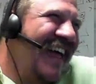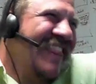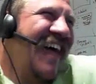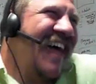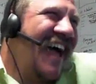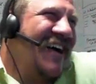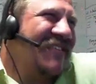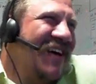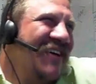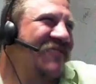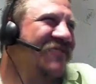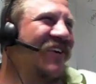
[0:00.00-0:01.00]
And that,
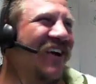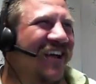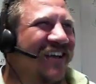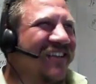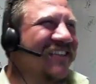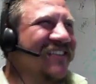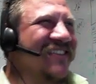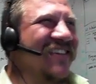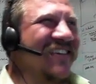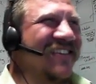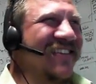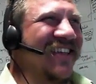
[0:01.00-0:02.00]
my friends,
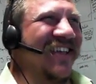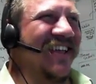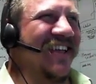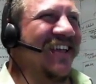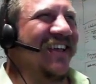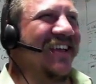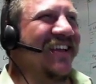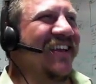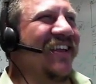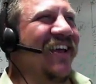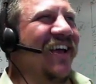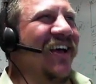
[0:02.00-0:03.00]
is the
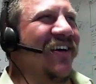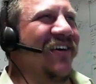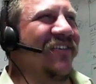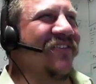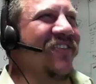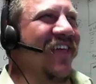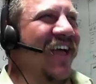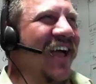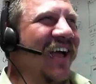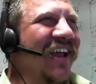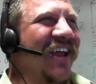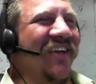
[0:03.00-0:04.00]
end of
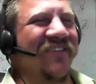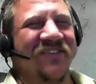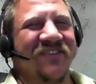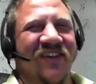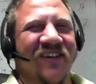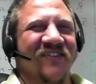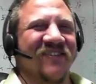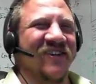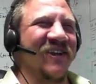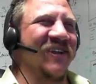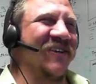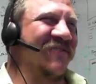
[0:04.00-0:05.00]
that. Have yourselves a
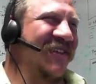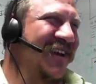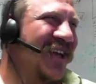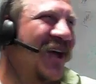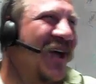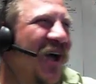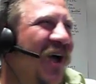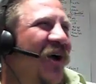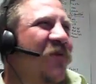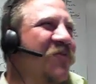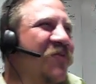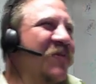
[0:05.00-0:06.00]
good evening. I
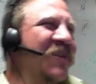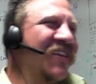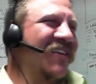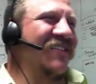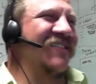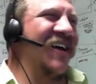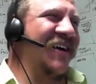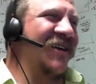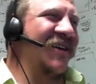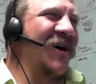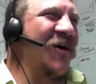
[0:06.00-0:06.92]
hope you've been entertained.